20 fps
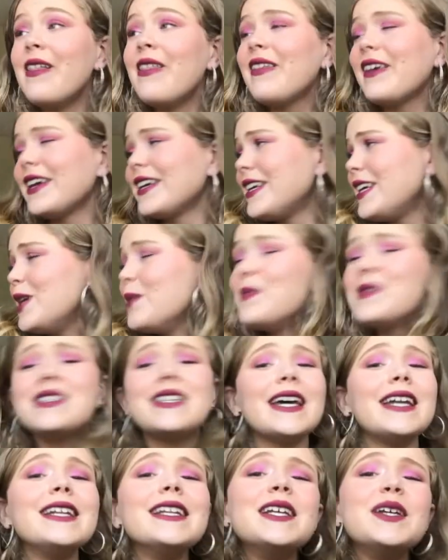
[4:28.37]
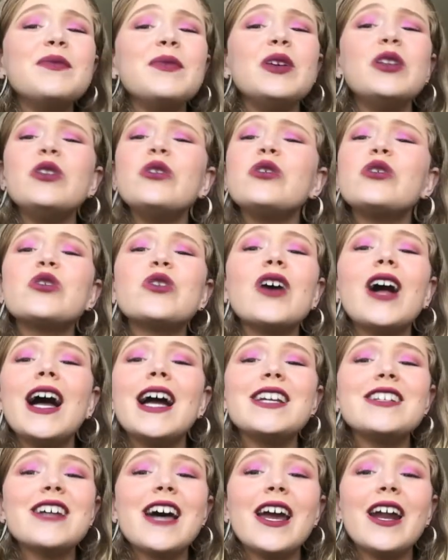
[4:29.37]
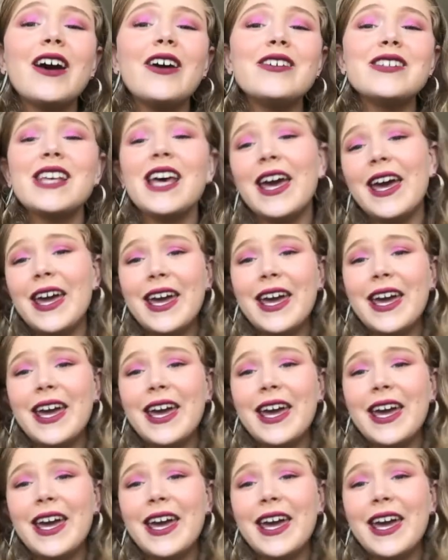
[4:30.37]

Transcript: They keep sending me neutral eyeshadows.